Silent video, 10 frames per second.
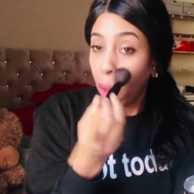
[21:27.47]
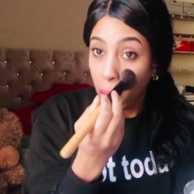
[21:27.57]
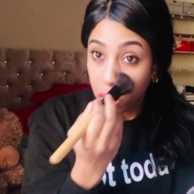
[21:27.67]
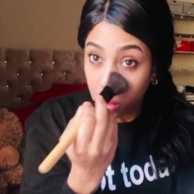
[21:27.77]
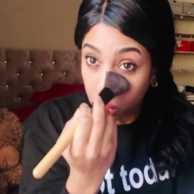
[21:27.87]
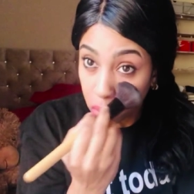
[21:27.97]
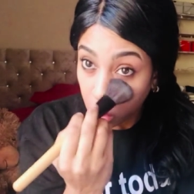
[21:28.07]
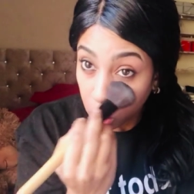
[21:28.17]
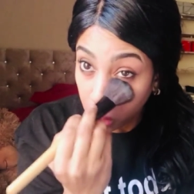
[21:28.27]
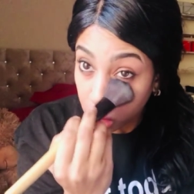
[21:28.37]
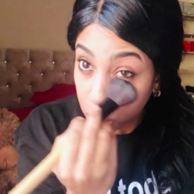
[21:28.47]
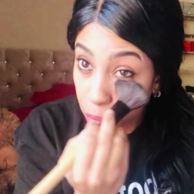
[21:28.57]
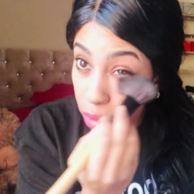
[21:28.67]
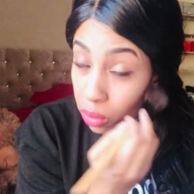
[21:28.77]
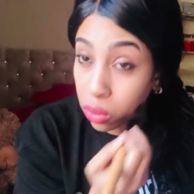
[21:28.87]
I just don't like
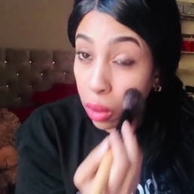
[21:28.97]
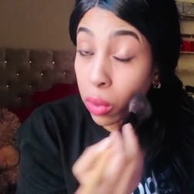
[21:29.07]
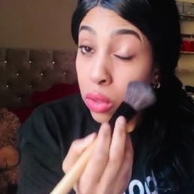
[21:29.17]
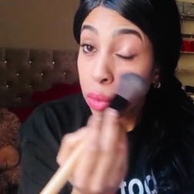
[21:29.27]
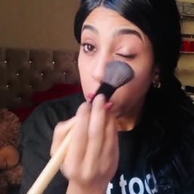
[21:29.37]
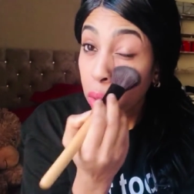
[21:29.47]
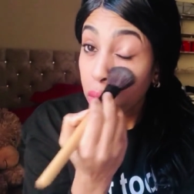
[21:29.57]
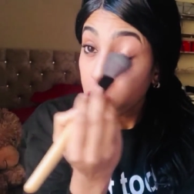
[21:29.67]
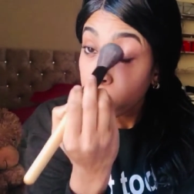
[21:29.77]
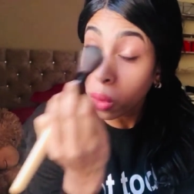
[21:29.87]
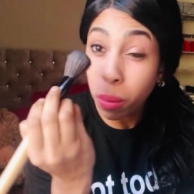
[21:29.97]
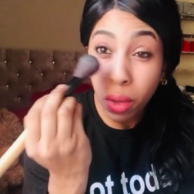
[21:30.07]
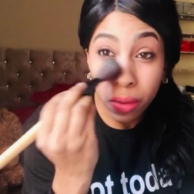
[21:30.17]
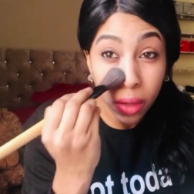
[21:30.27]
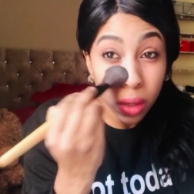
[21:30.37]
putting so much product on my
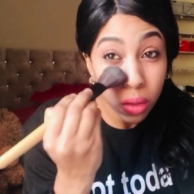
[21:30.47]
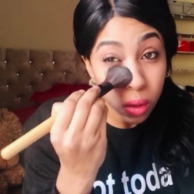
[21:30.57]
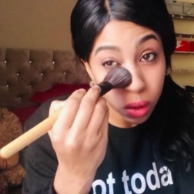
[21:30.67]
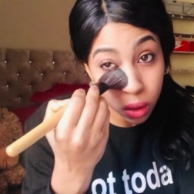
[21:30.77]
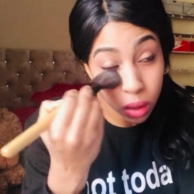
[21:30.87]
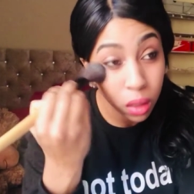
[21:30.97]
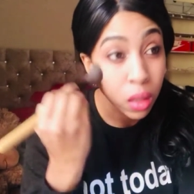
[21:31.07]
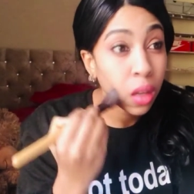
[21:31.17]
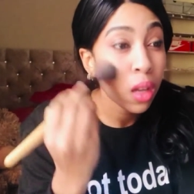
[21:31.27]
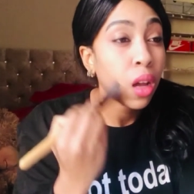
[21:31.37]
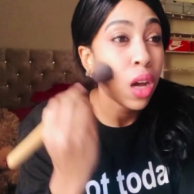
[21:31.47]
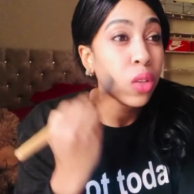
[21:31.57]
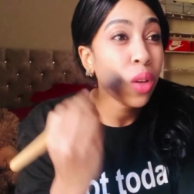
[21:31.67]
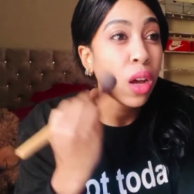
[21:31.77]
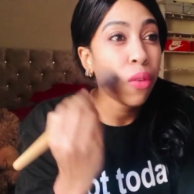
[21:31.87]
face. I
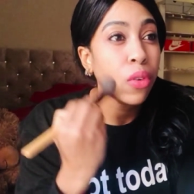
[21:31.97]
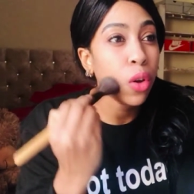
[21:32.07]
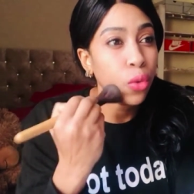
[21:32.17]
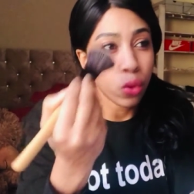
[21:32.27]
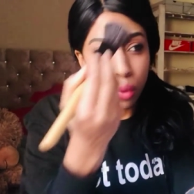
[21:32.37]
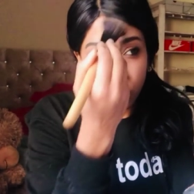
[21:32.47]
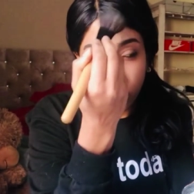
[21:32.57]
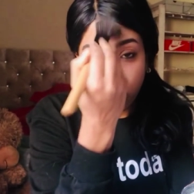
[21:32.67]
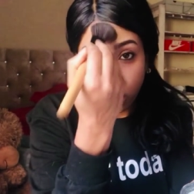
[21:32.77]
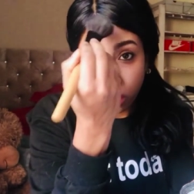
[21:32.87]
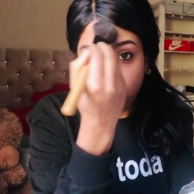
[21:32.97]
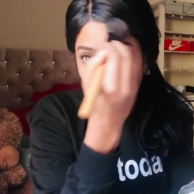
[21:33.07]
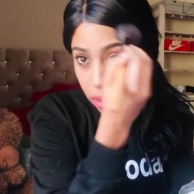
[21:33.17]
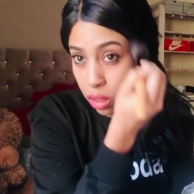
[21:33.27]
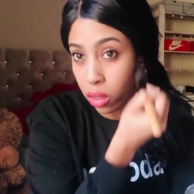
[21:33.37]
do have overall sensitive
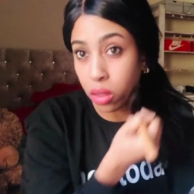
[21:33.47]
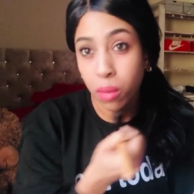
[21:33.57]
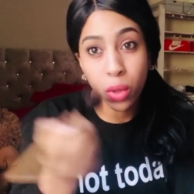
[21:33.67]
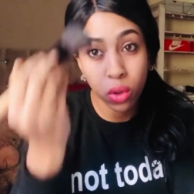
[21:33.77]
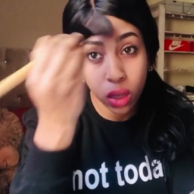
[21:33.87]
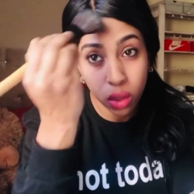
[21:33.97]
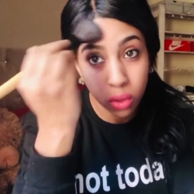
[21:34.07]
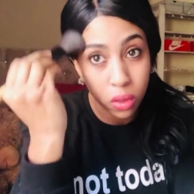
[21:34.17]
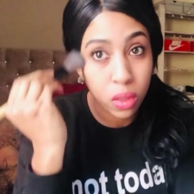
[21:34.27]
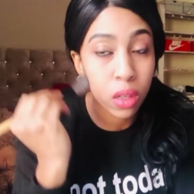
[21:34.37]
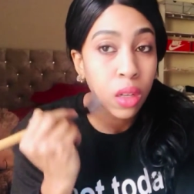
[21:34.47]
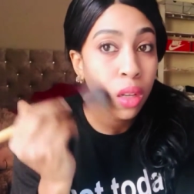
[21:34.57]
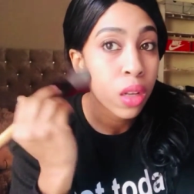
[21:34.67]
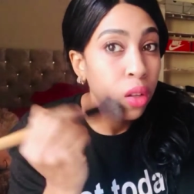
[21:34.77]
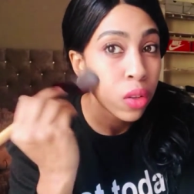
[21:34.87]
skin to be honest.
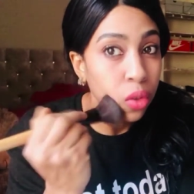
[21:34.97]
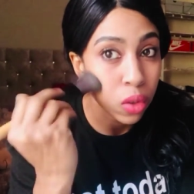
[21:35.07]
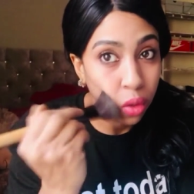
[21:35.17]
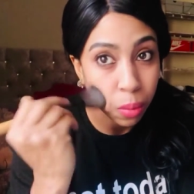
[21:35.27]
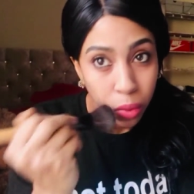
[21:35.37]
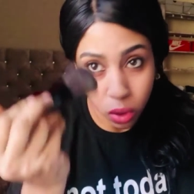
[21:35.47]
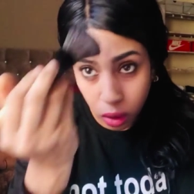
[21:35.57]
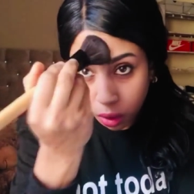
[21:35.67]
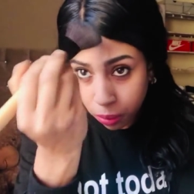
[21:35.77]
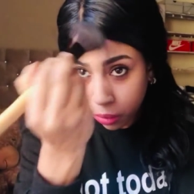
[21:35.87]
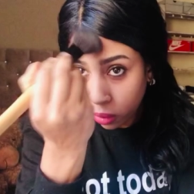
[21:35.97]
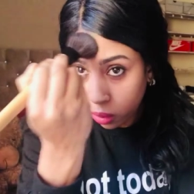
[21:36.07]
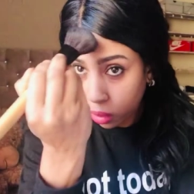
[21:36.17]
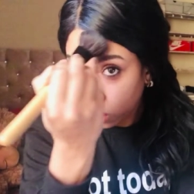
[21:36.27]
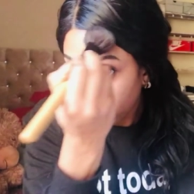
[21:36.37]
So
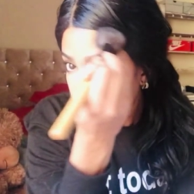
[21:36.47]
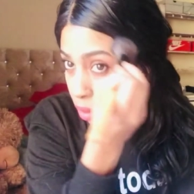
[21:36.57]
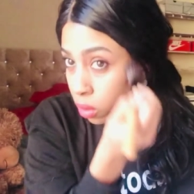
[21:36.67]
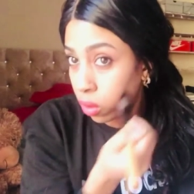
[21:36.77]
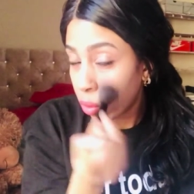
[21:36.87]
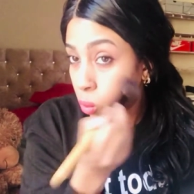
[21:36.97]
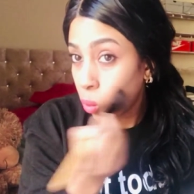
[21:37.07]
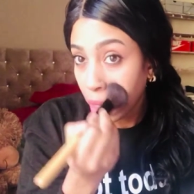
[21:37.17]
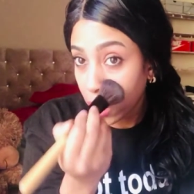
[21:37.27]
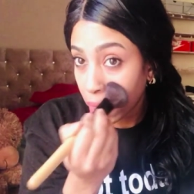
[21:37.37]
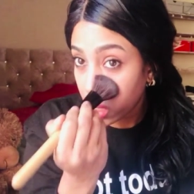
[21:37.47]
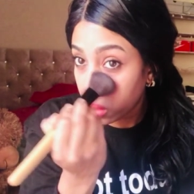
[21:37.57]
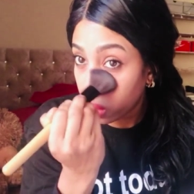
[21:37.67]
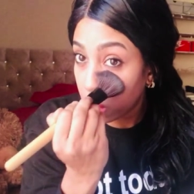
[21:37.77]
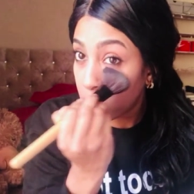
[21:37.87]
sometimes this is all I need.
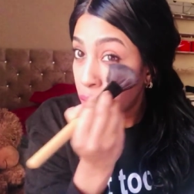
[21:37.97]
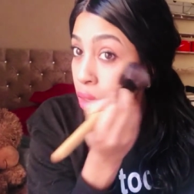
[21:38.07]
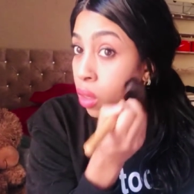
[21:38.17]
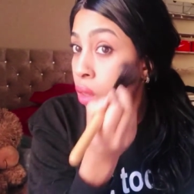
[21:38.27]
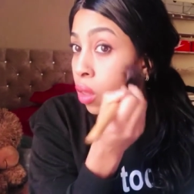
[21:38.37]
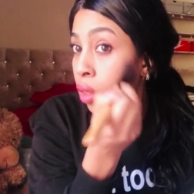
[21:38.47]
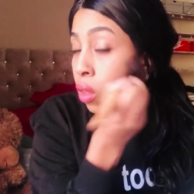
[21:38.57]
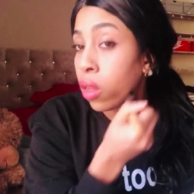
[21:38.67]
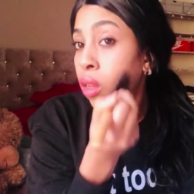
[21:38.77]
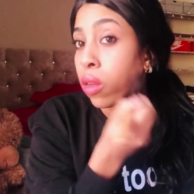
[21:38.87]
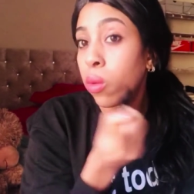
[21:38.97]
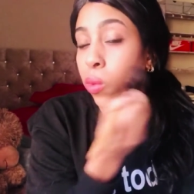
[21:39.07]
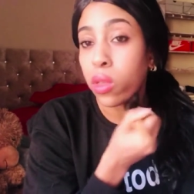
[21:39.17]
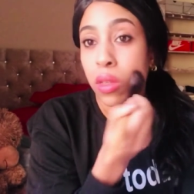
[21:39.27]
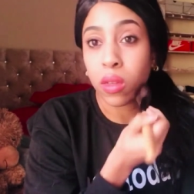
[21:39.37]

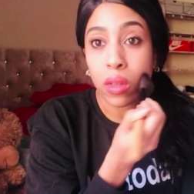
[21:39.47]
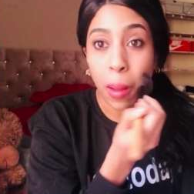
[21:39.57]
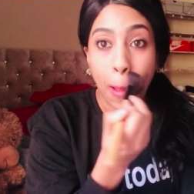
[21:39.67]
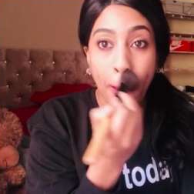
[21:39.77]
Which isn't